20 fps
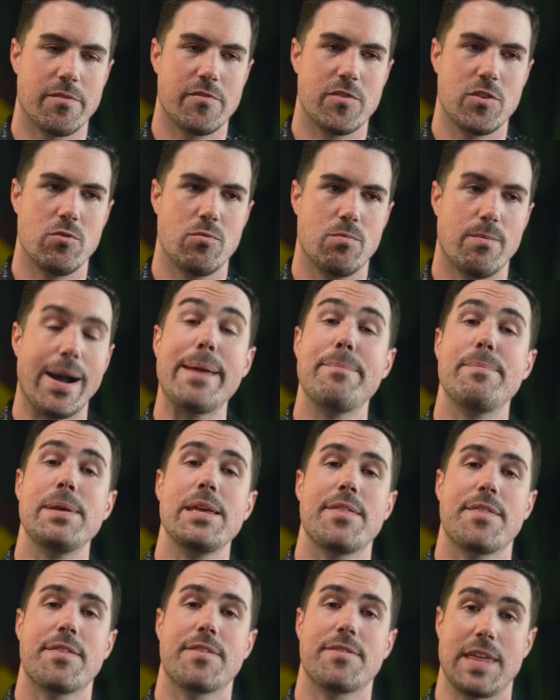of you might
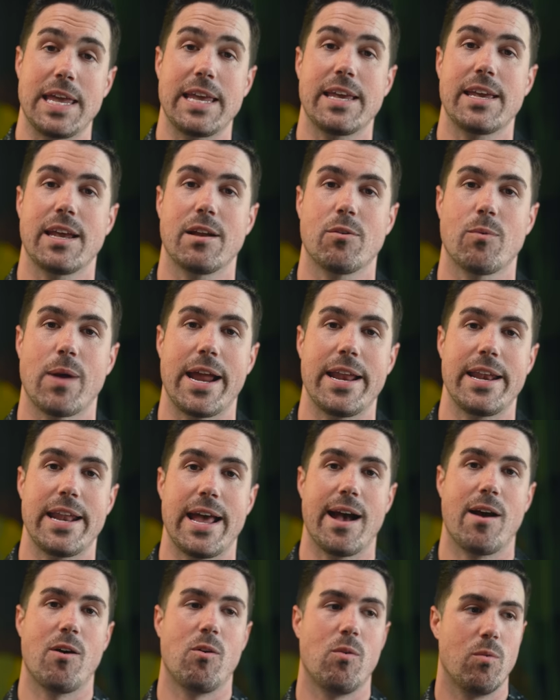be thinking right
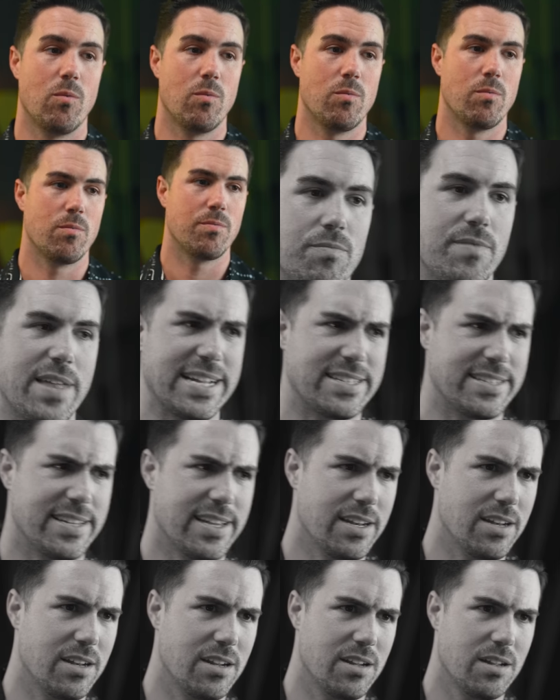now, that's
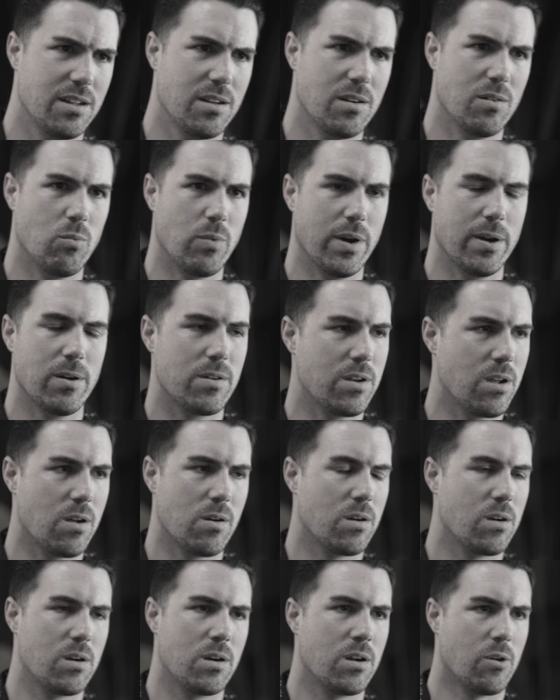it?
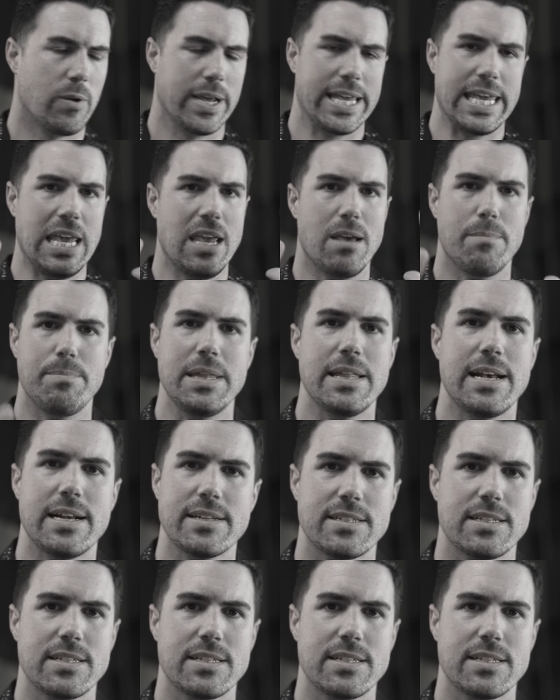No, it can't be that